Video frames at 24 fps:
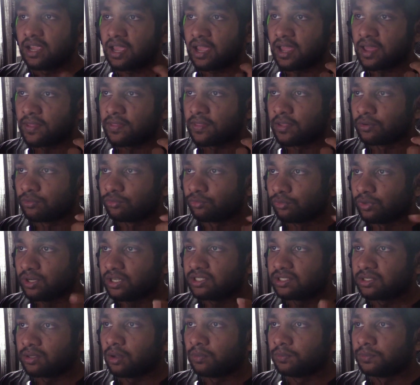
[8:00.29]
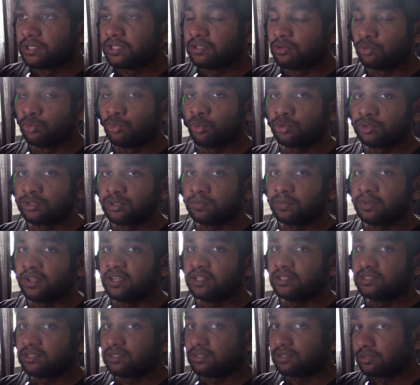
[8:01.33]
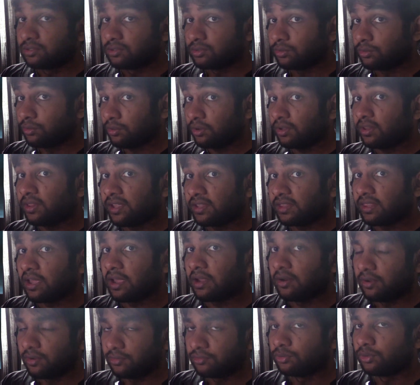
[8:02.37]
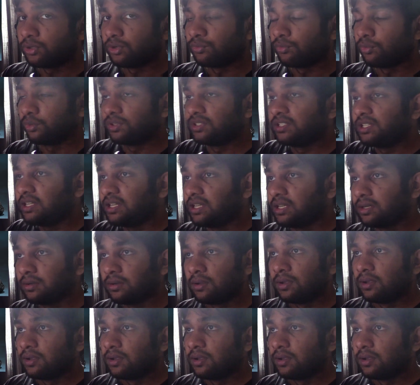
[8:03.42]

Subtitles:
and then re-sculpted the dorsal plates to look like that of 2014,